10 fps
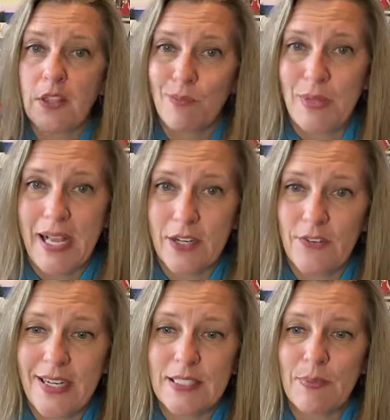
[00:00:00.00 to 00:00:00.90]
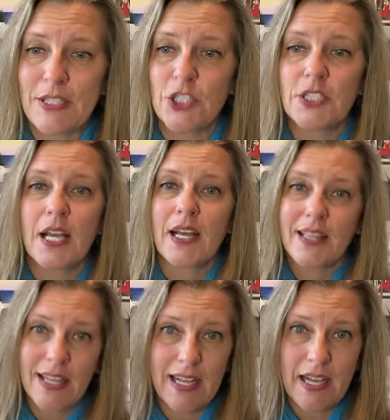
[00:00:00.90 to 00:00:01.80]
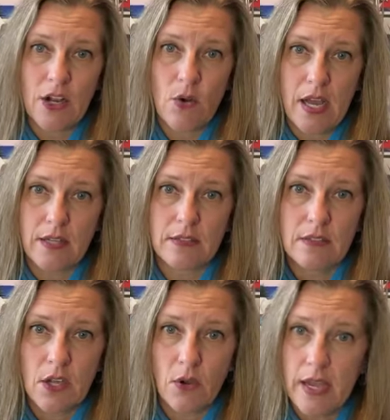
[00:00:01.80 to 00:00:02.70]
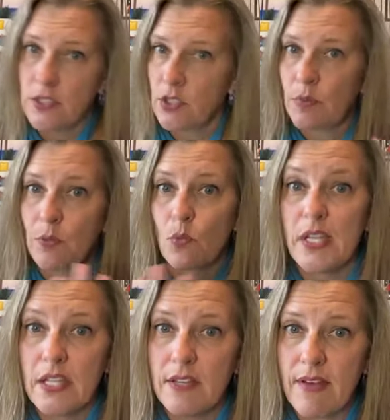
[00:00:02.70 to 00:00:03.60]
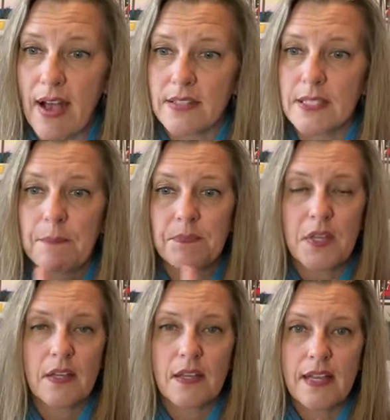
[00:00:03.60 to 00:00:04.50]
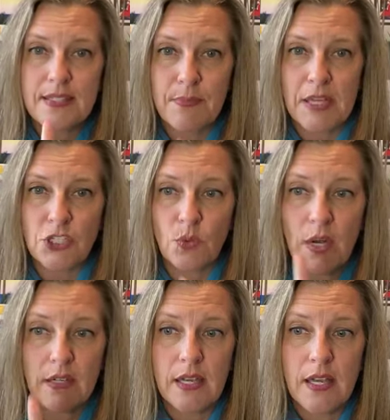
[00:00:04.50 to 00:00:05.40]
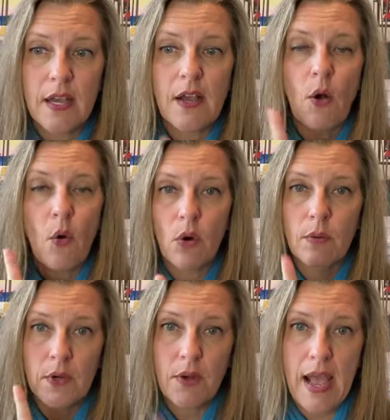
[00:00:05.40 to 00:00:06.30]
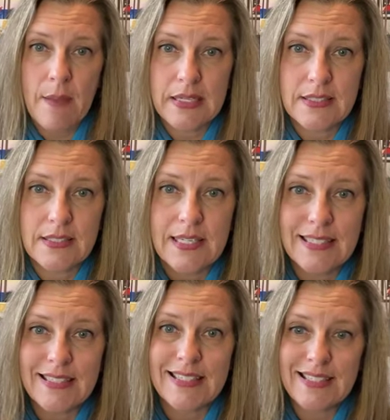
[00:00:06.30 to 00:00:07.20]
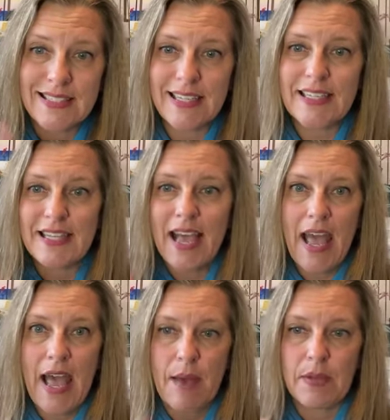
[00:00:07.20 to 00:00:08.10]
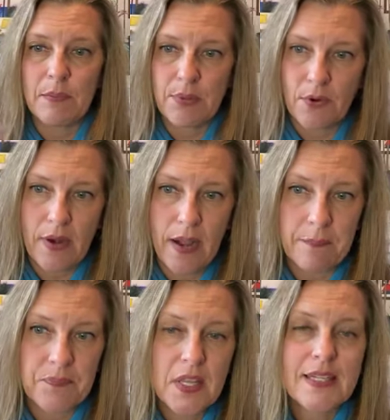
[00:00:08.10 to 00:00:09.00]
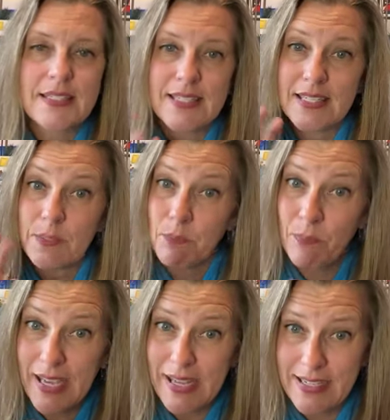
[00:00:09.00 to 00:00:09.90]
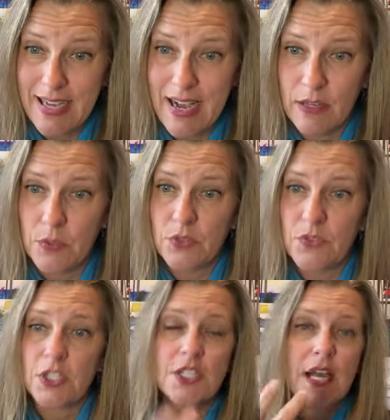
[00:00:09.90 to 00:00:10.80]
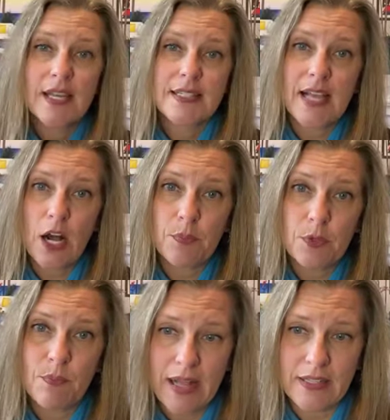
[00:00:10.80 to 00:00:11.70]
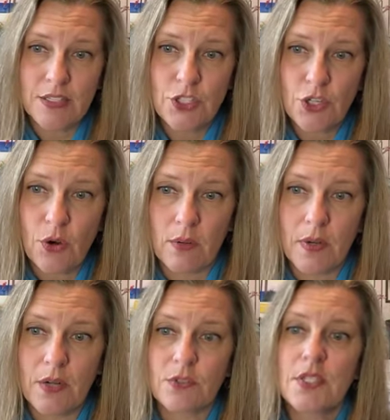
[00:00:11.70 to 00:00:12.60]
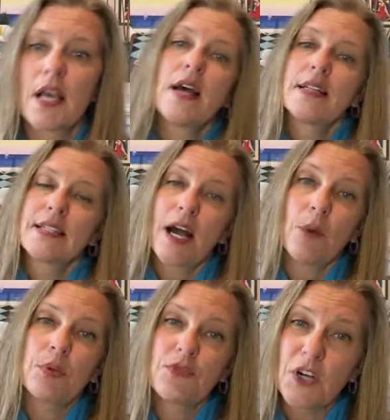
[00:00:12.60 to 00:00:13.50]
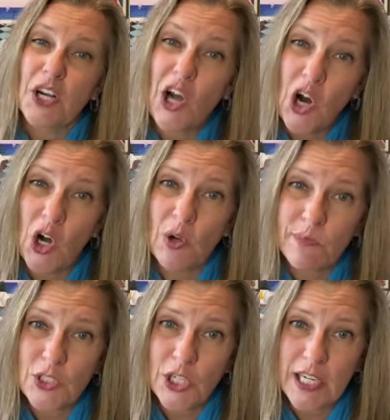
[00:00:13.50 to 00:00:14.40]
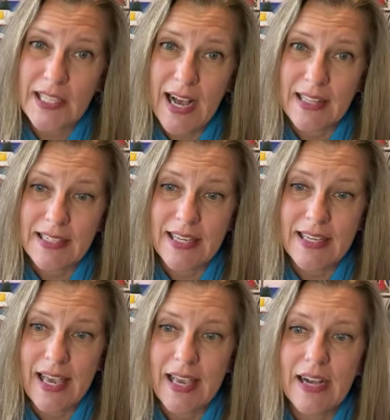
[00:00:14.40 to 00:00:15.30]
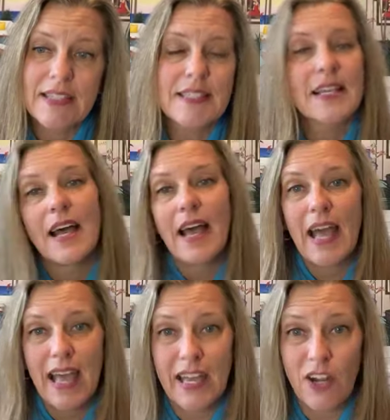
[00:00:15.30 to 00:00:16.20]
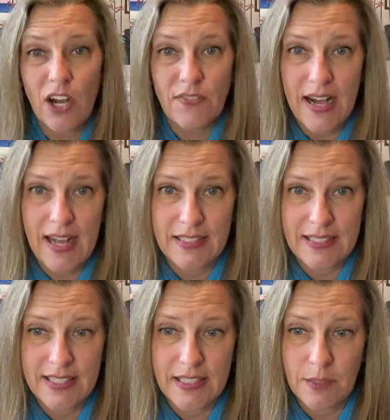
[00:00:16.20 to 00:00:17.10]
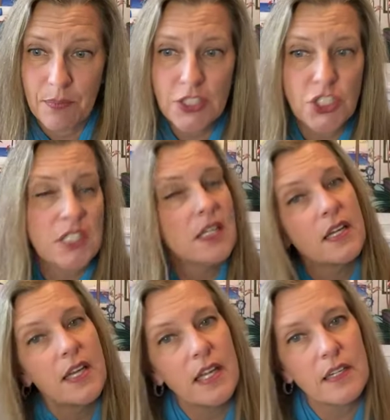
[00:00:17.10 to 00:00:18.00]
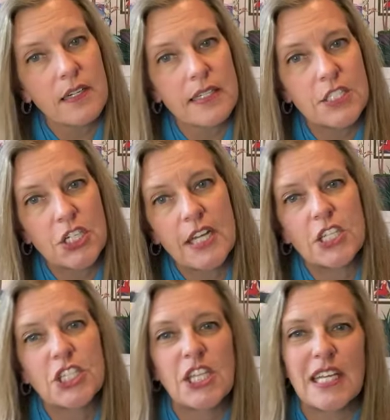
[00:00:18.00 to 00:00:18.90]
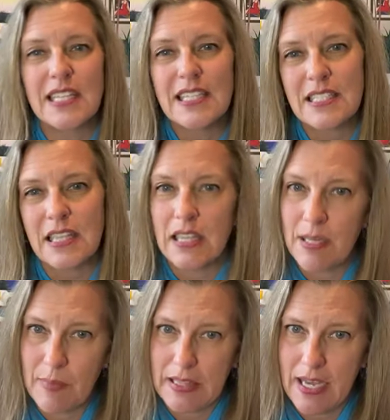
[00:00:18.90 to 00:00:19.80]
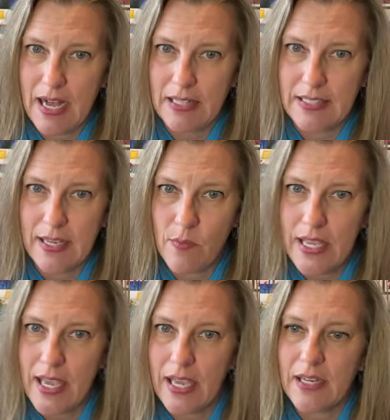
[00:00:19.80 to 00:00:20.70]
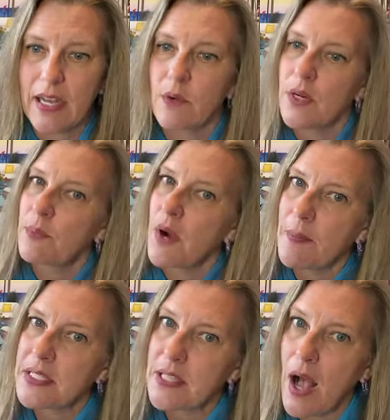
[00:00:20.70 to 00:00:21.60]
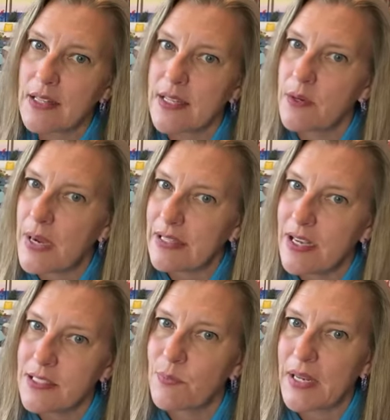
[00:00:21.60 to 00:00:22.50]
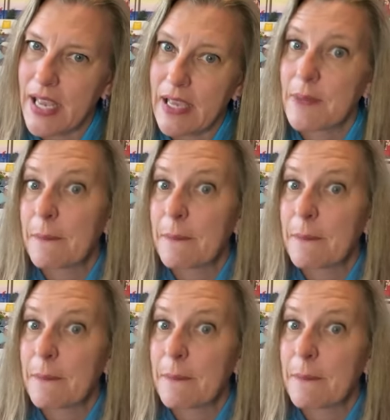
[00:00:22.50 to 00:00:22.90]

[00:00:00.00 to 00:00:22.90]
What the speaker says: the Black Friday specials that I got going on. Okay, so I'm going to really fast. Special one, Hormone Habits. It's a 6-habit program. 6 big dial movers to help you balance your hormones, to help you feel calm during the holiday chaos, head off holiday depression, increase your energy, and at least limit the holiday weight gain. I don't want to promise holiday weight loss, but hey,